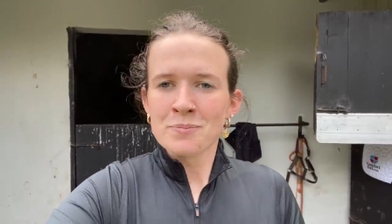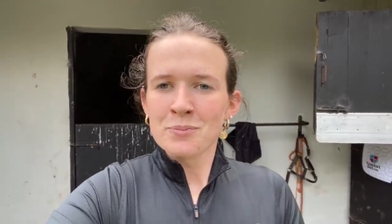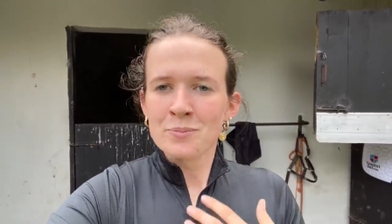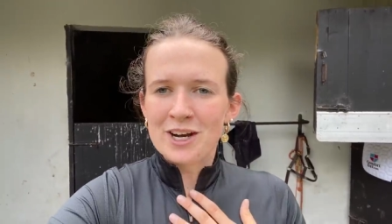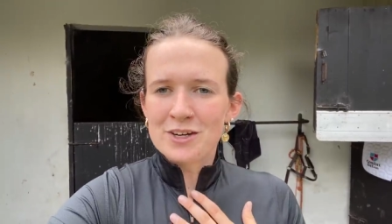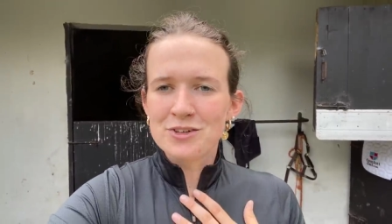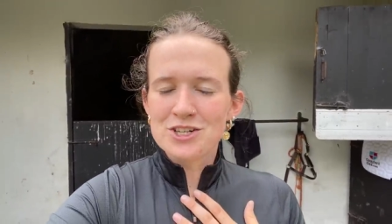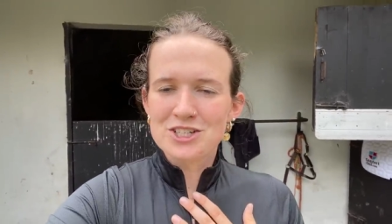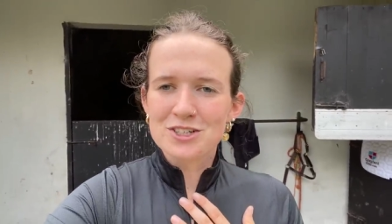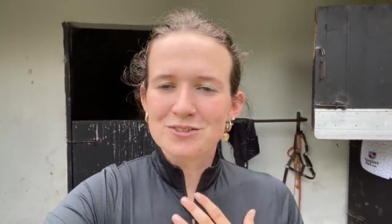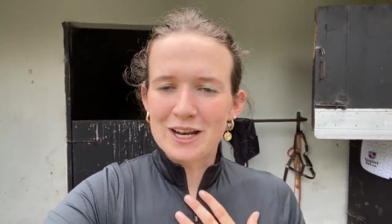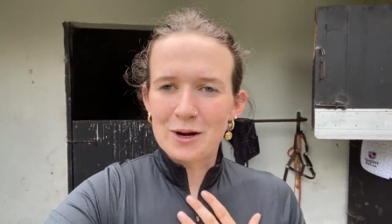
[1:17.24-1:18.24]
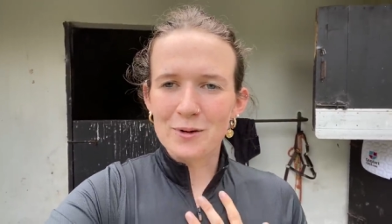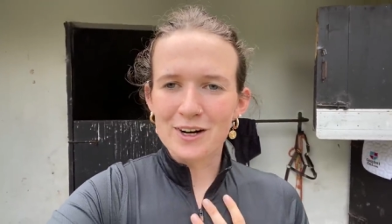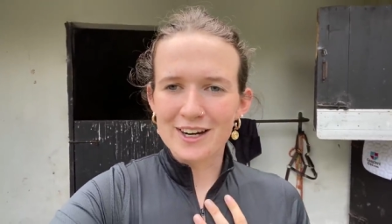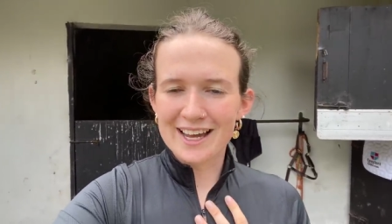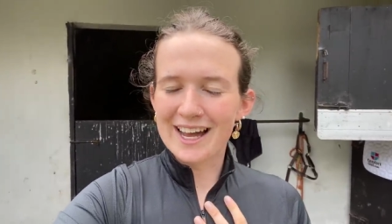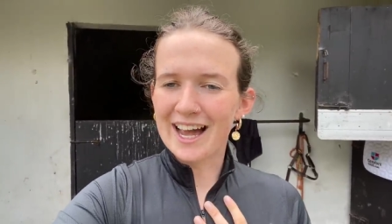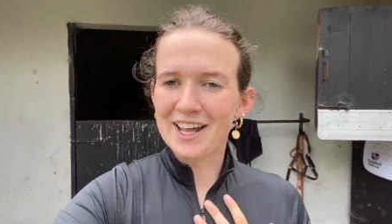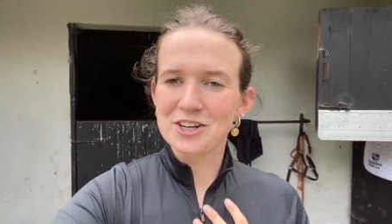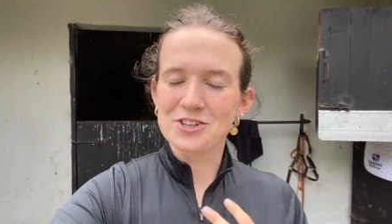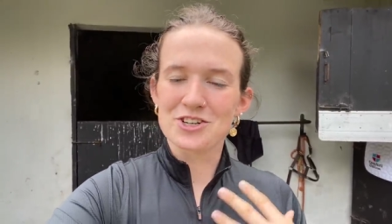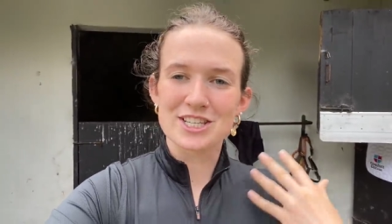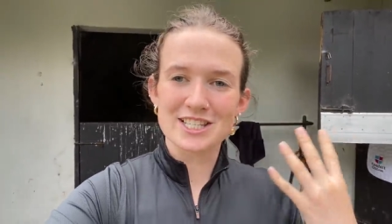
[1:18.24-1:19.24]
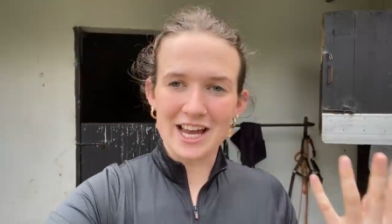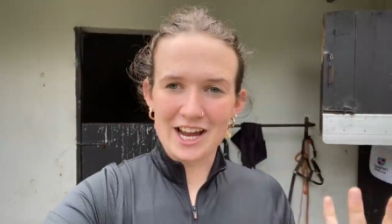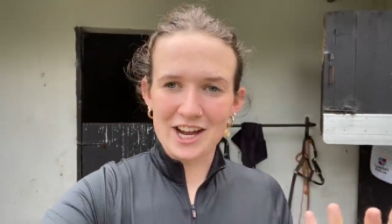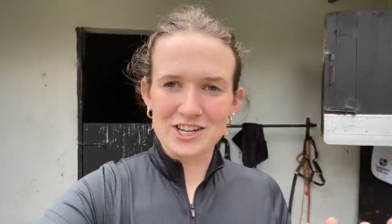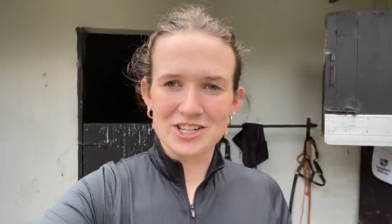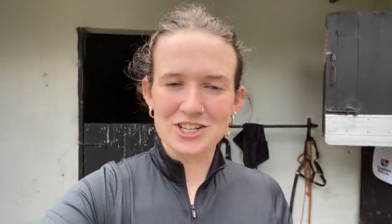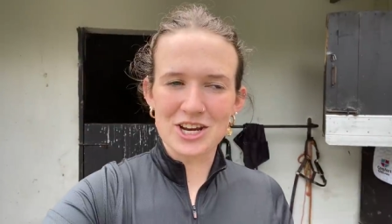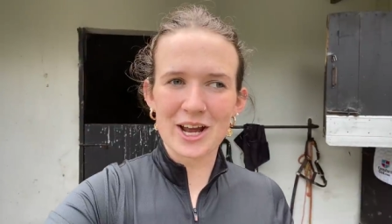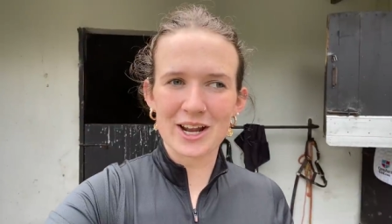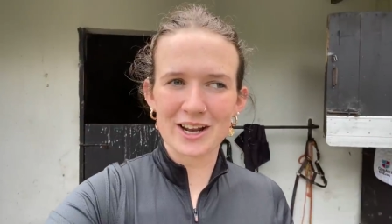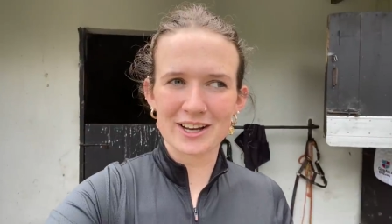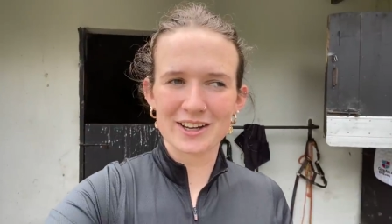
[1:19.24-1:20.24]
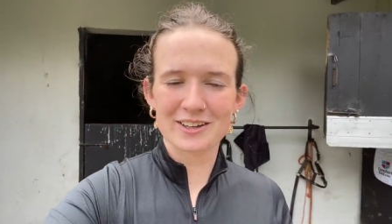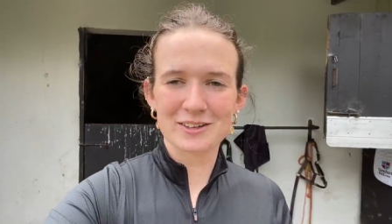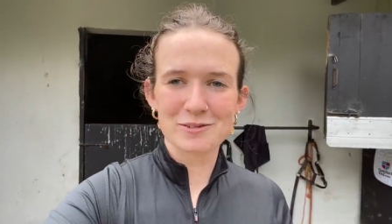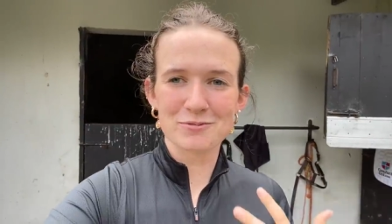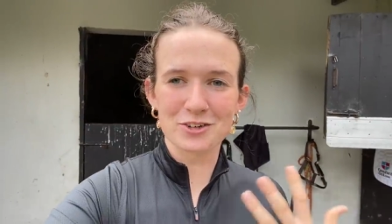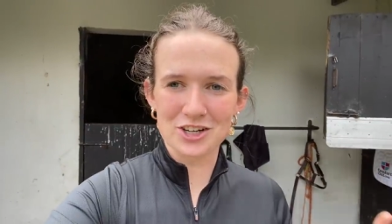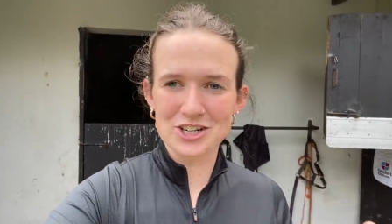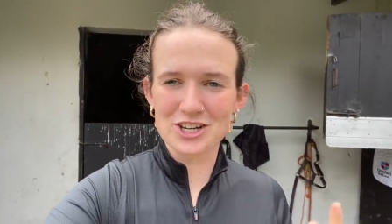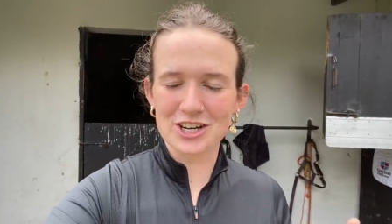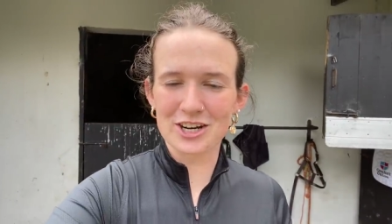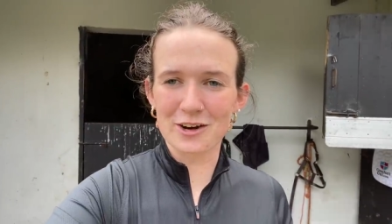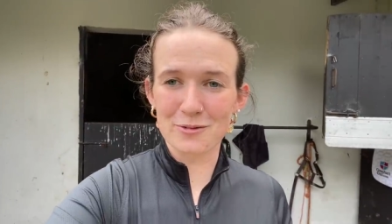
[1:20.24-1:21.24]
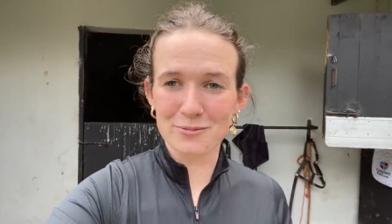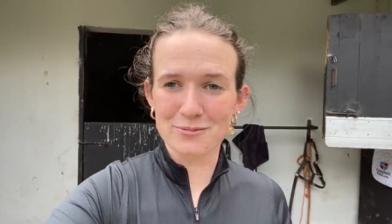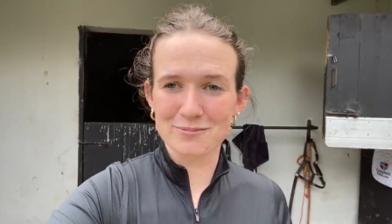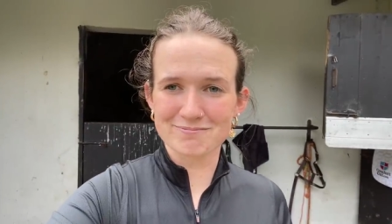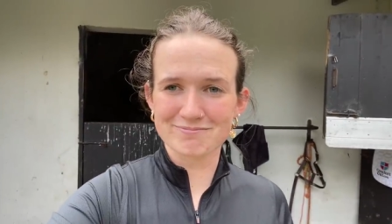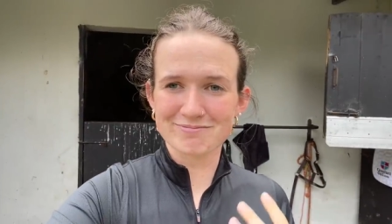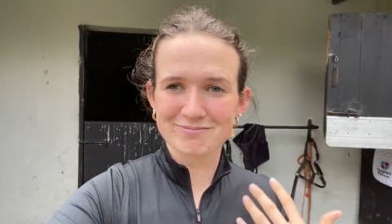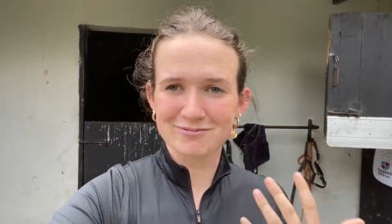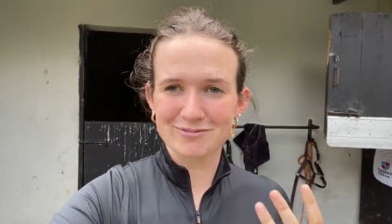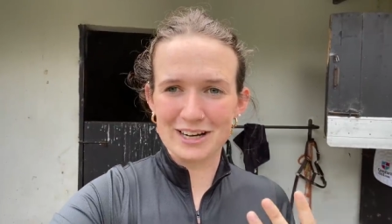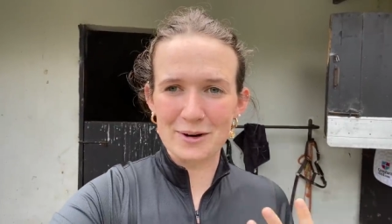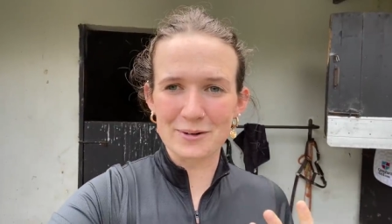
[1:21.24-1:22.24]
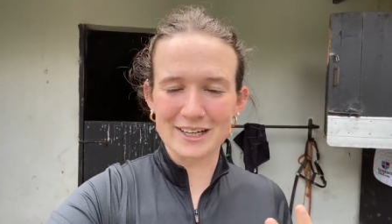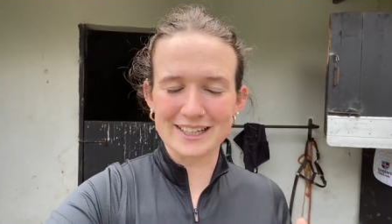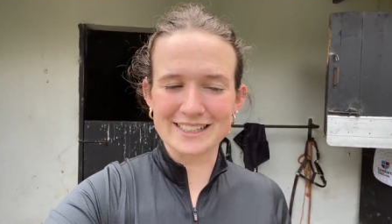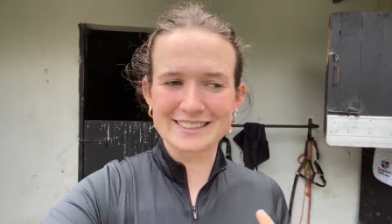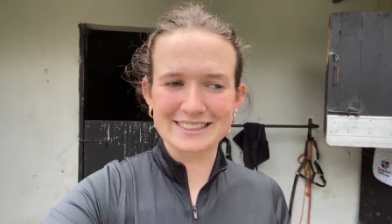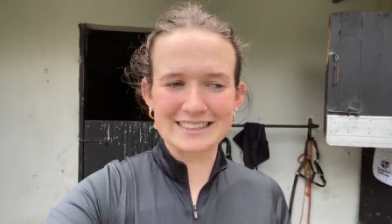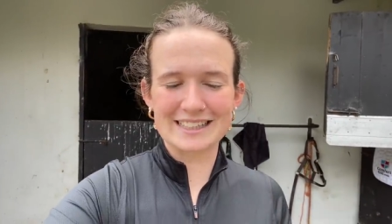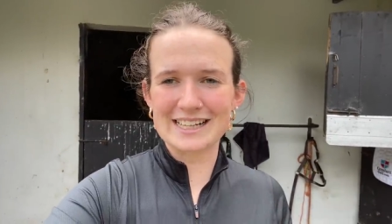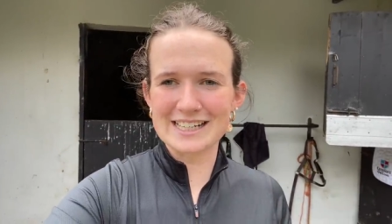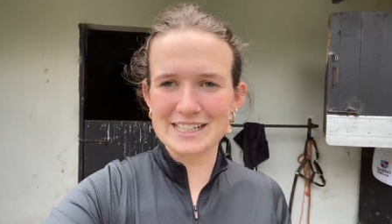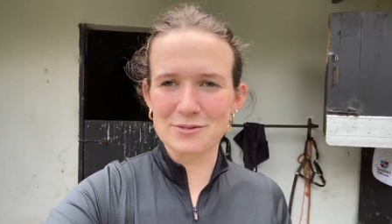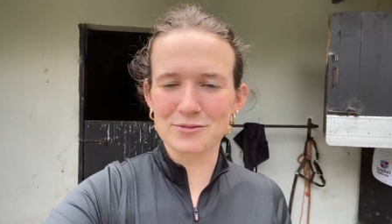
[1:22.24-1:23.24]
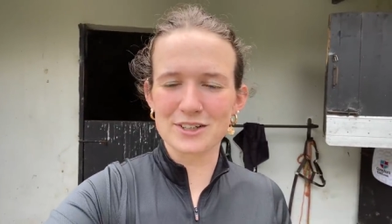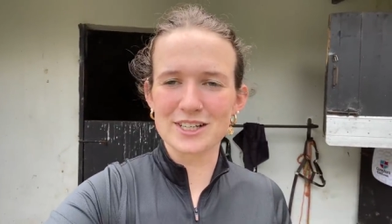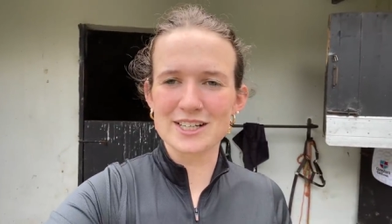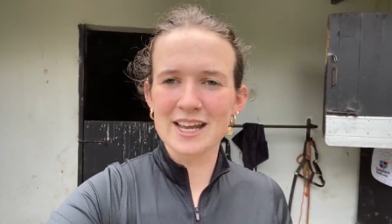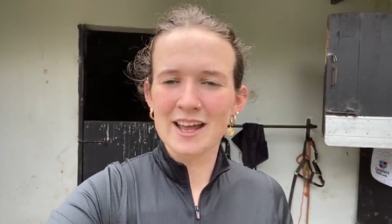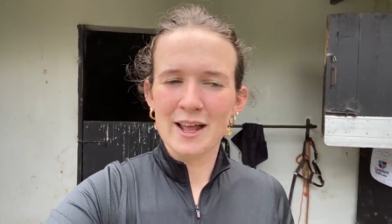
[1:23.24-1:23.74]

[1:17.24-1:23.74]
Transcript: my version of flat work and a dressage version of flat work is slightly different.